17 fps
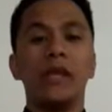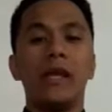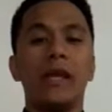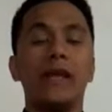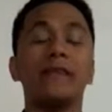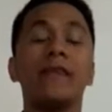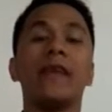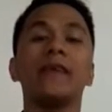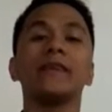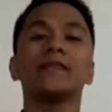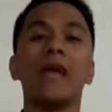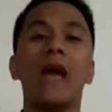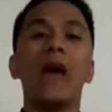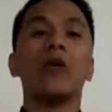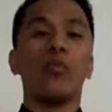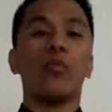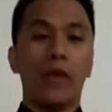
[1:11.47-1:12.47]
and the
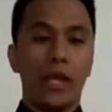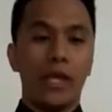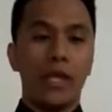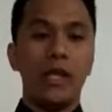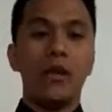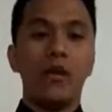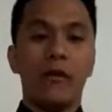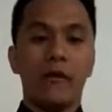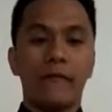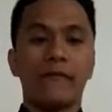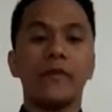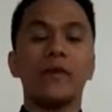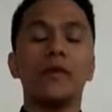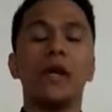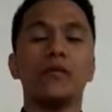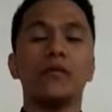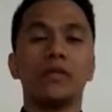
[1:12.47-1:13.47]
exact way of
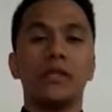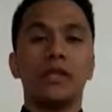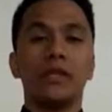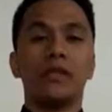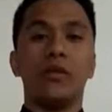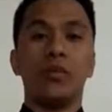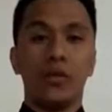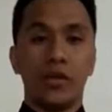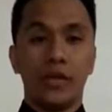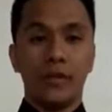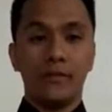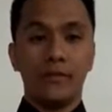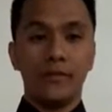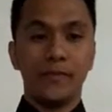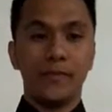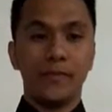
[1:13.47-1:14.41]
pronouncing the word.